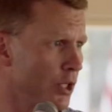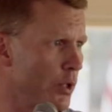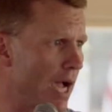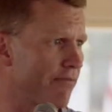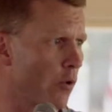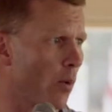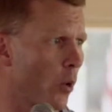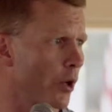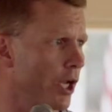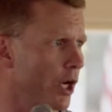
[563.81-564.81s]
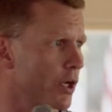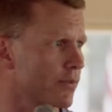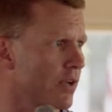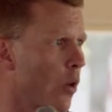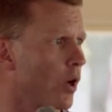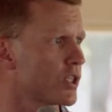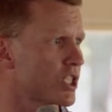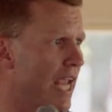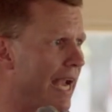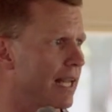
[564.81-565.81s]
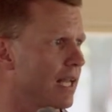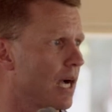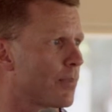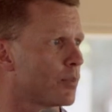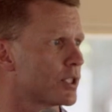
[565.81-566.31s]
You got 4 more years of no one standing up